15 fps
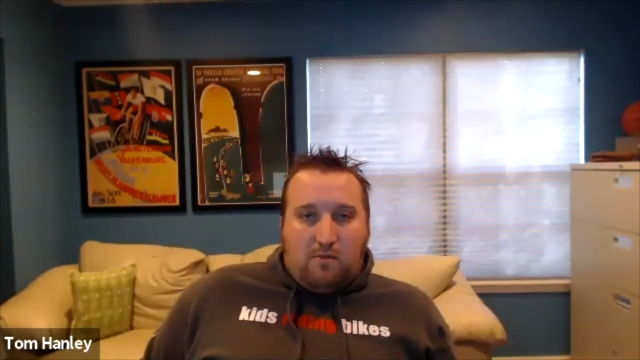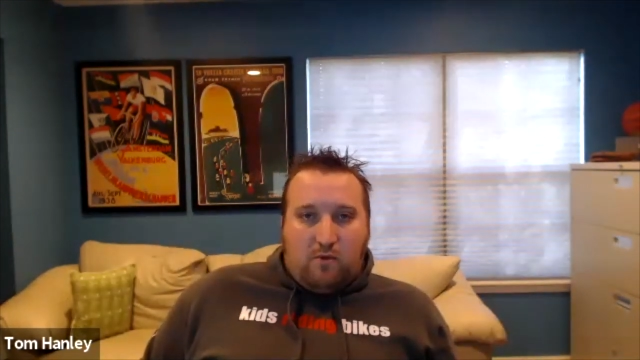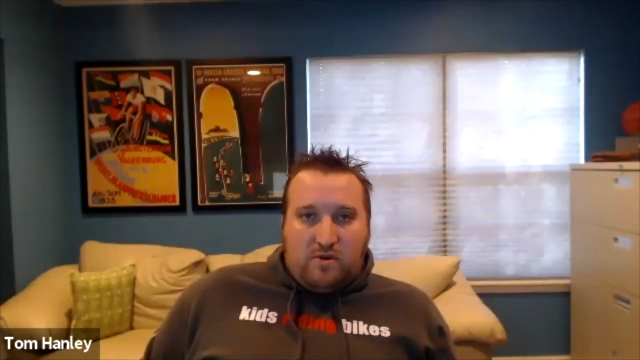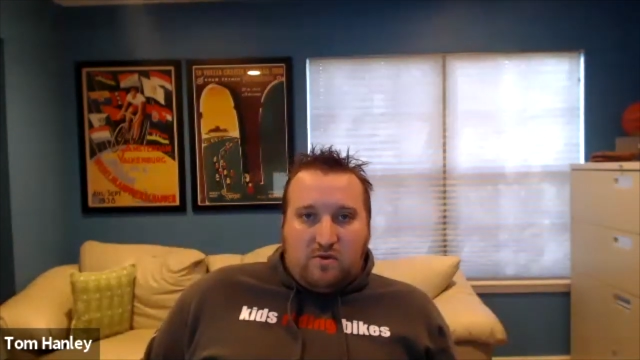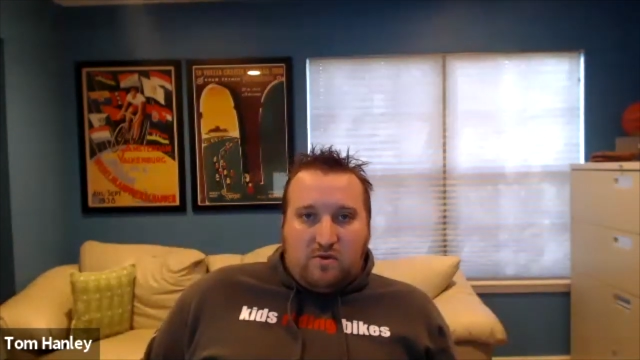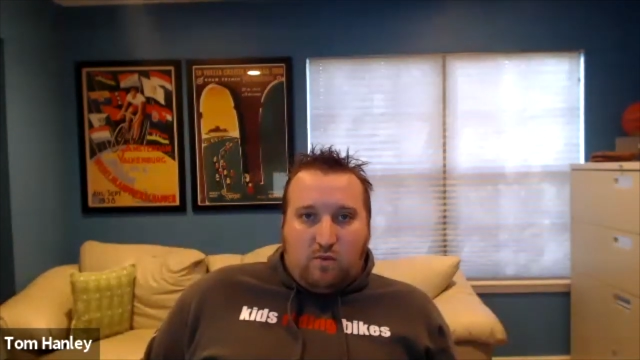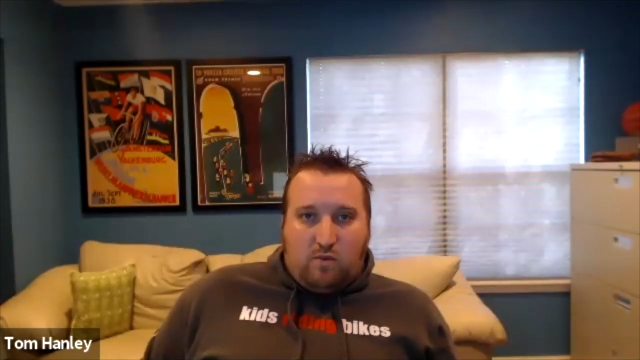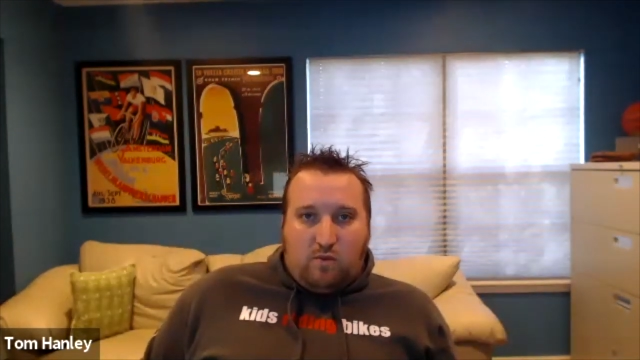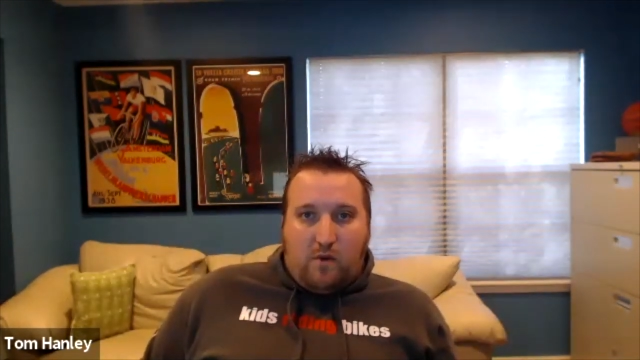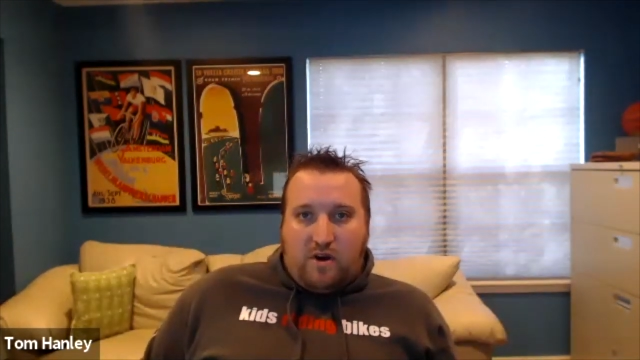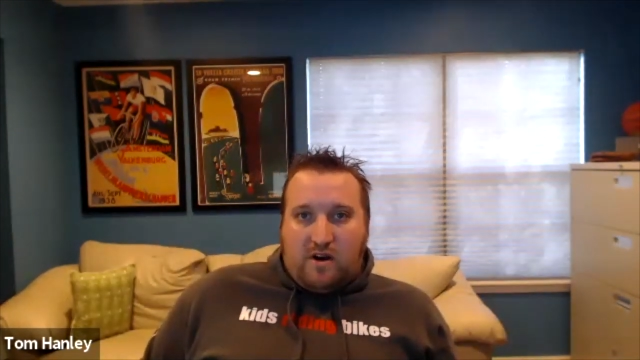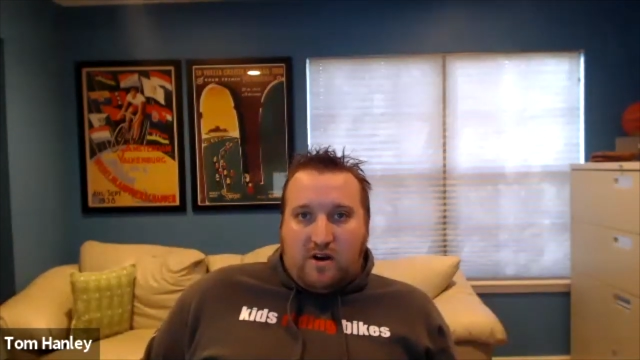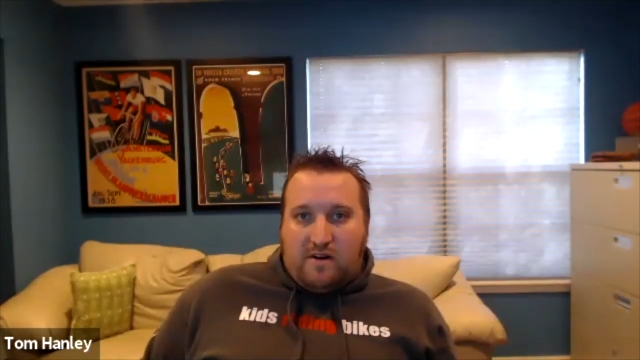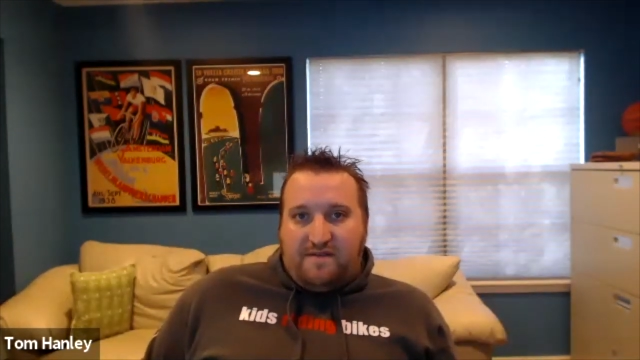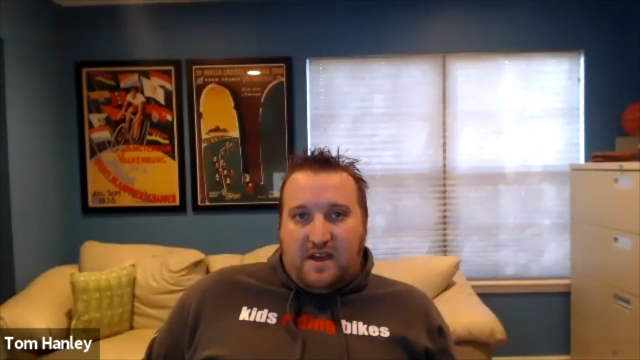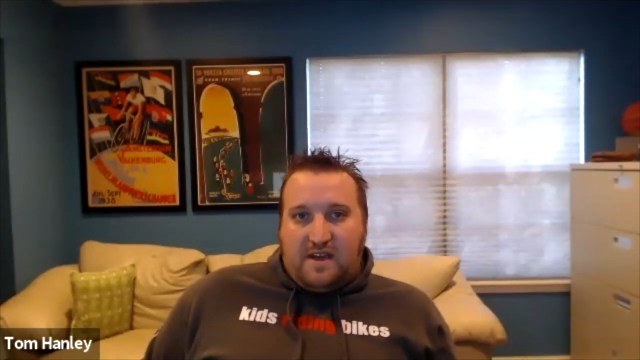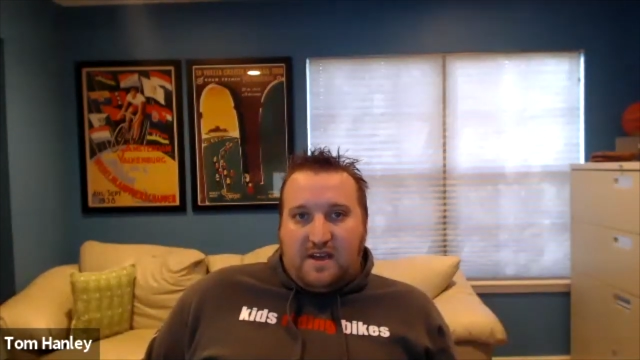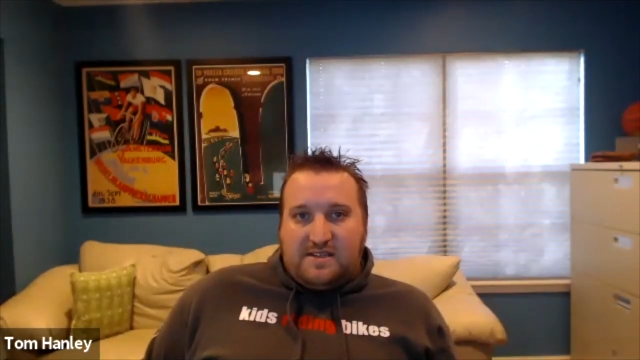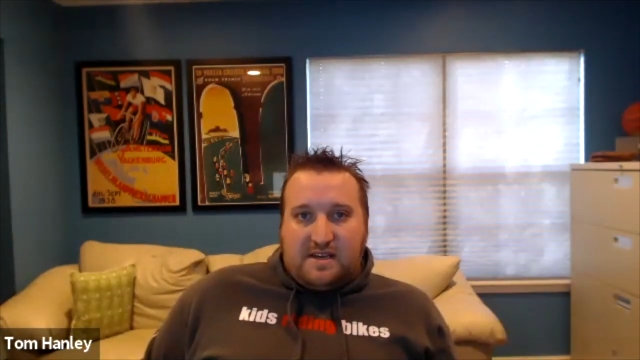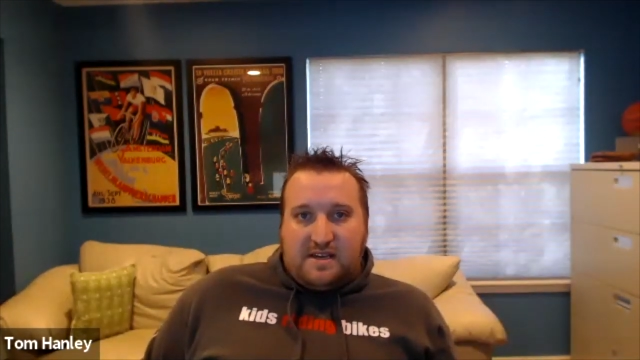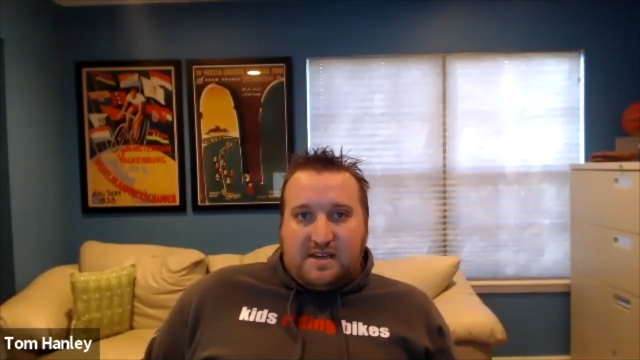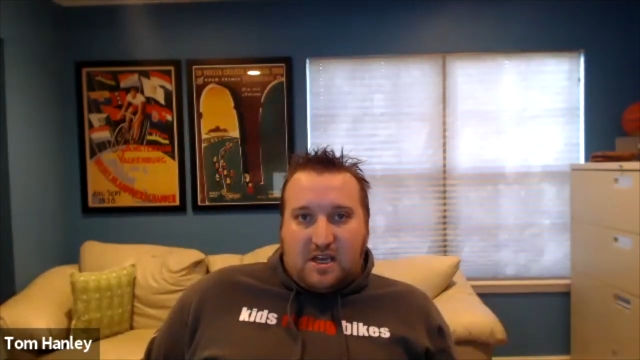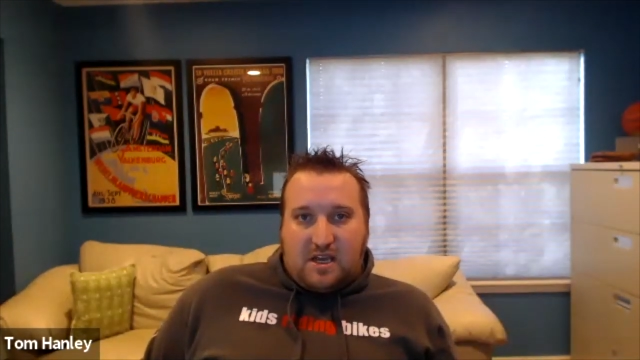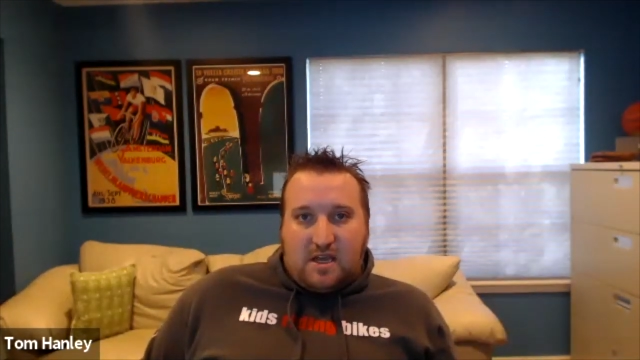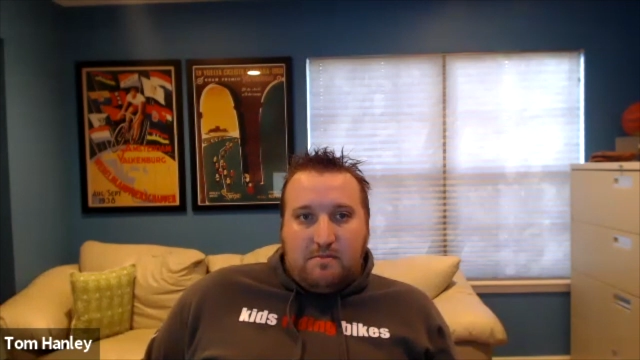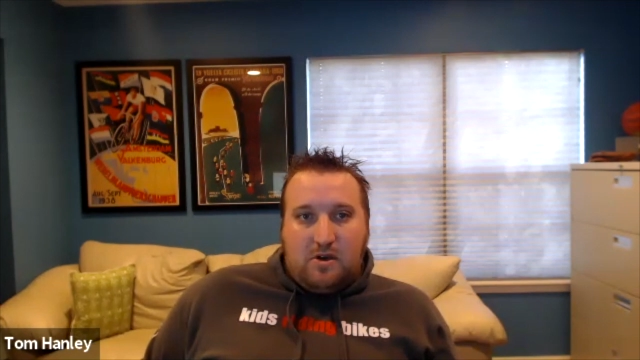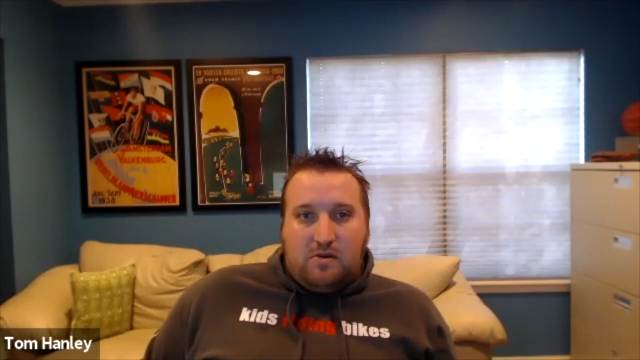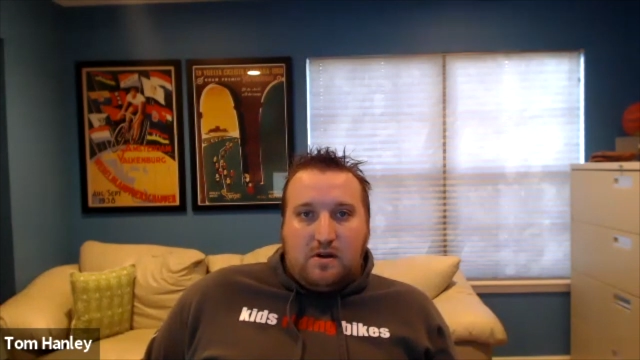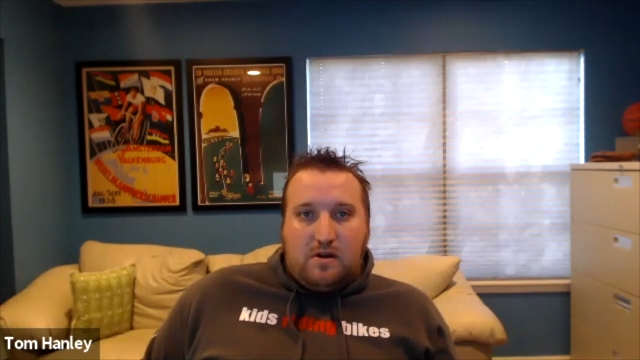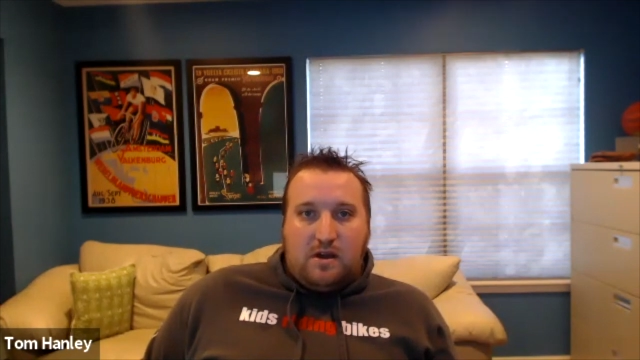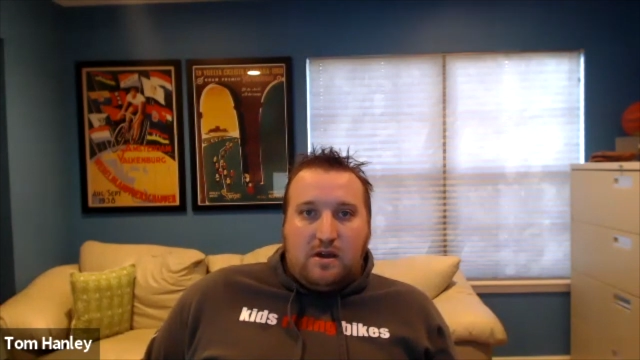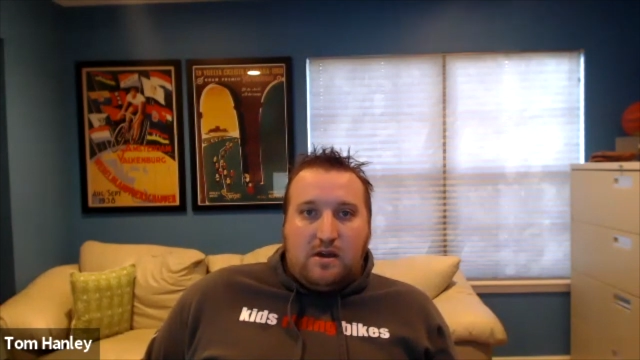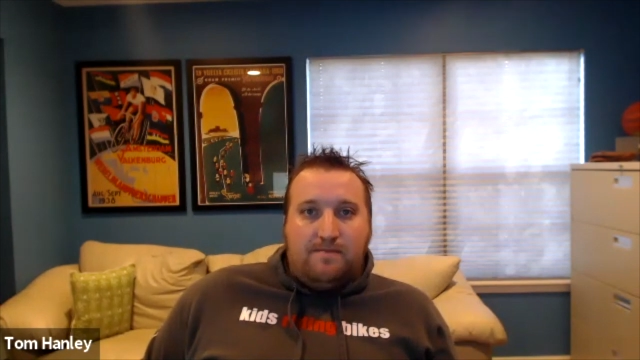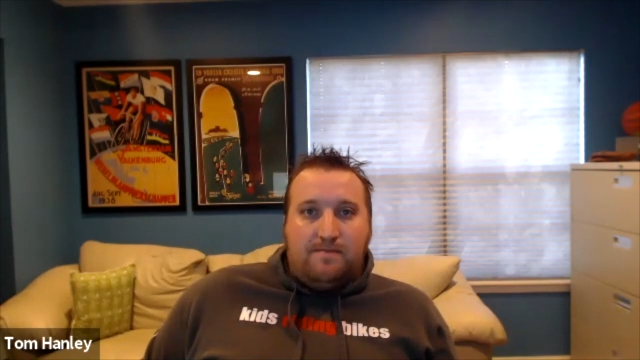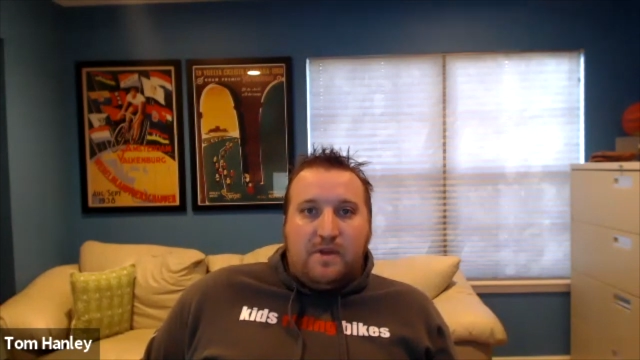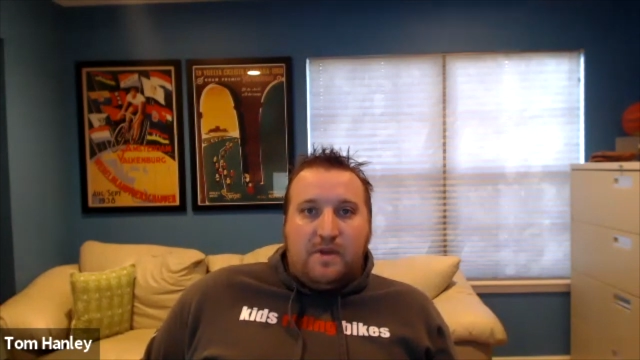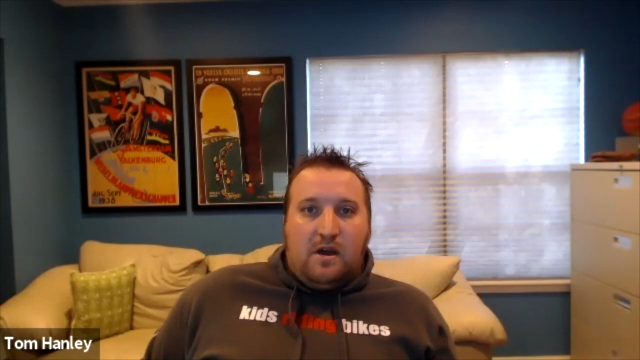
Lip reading: with what we are facing as a community,